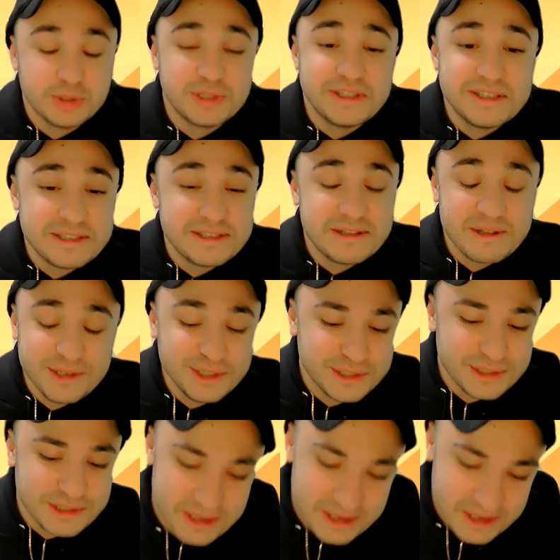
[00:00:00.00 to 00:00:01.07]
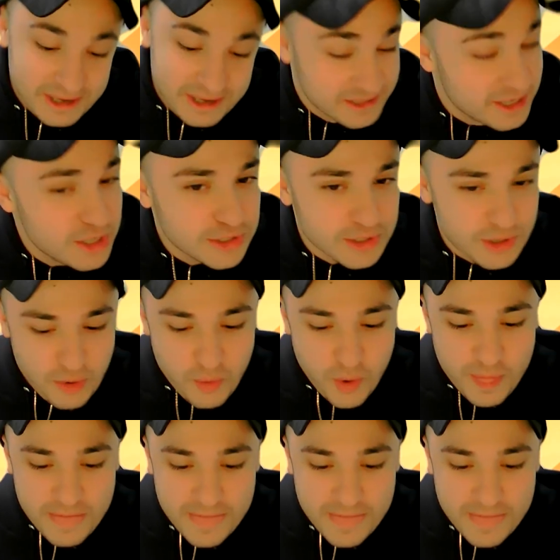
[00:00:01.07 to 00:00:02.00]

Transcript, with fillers: This is a good one.